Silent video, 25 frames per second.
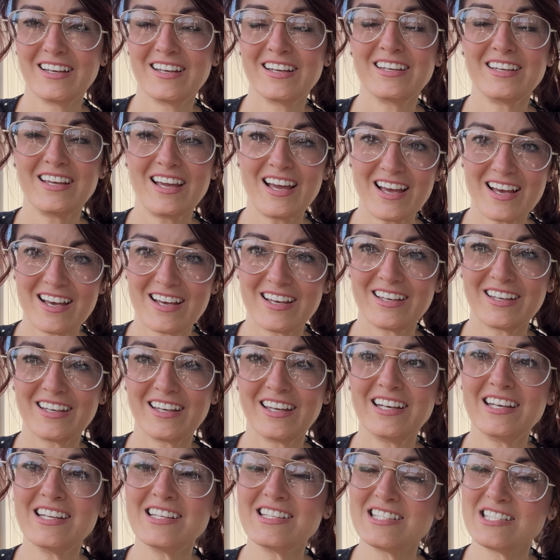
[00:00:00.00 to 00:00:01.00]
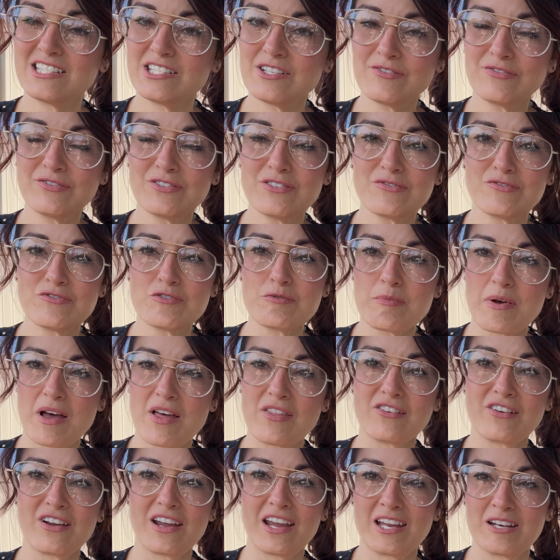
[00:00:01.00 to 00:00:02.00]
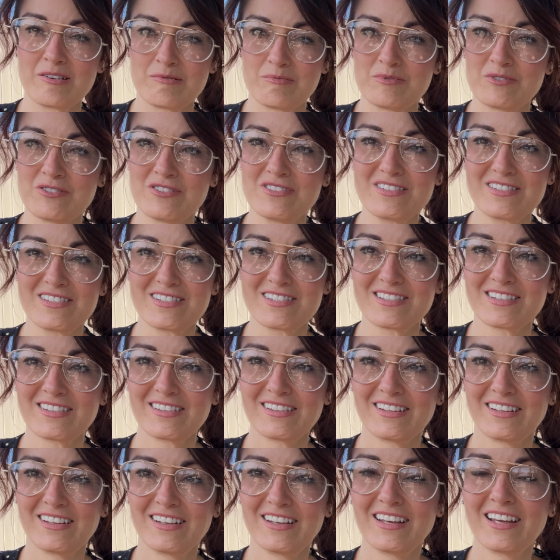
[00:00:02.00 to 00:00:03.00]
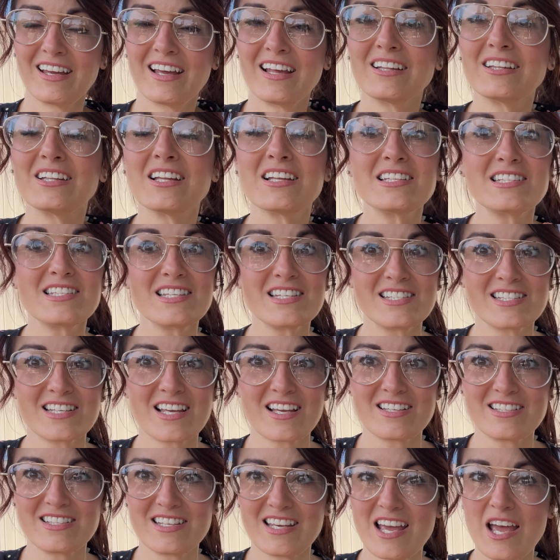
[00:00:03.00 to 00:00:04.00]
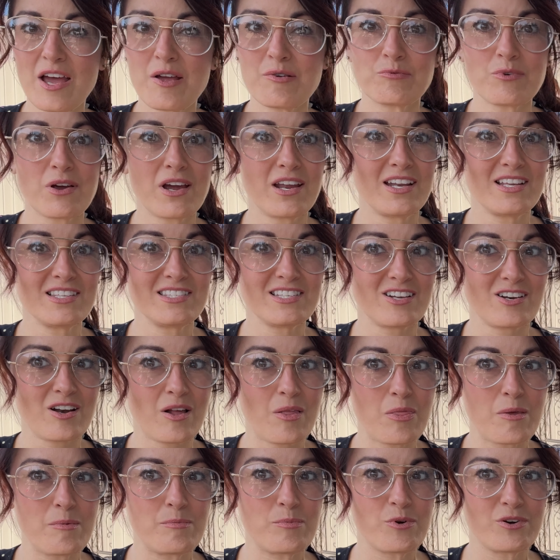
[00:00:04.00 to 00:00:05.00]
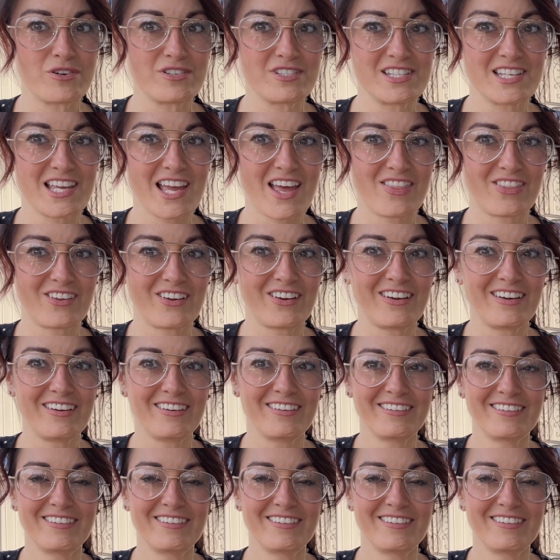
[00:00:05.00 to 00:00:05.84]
Yeah, and it's different from other animals. Let's discuss it and write it down on the board together.